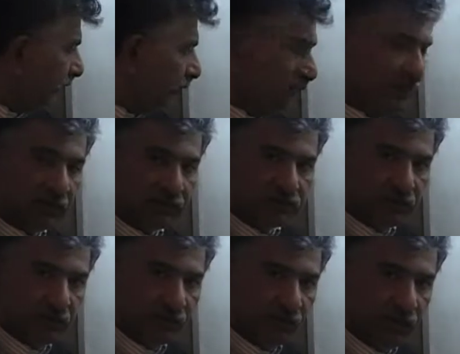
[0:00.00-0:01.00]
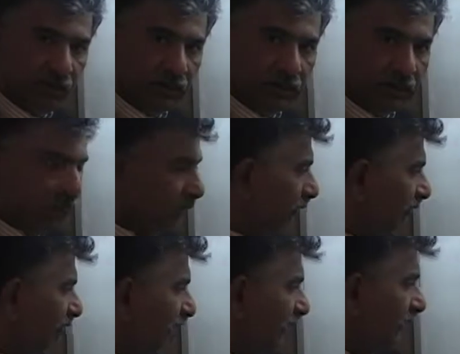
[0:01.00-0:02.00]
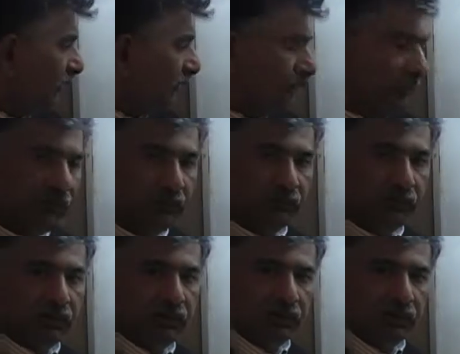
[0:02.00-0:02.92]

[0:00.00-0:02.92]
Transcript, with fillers: and 171 you will find on day number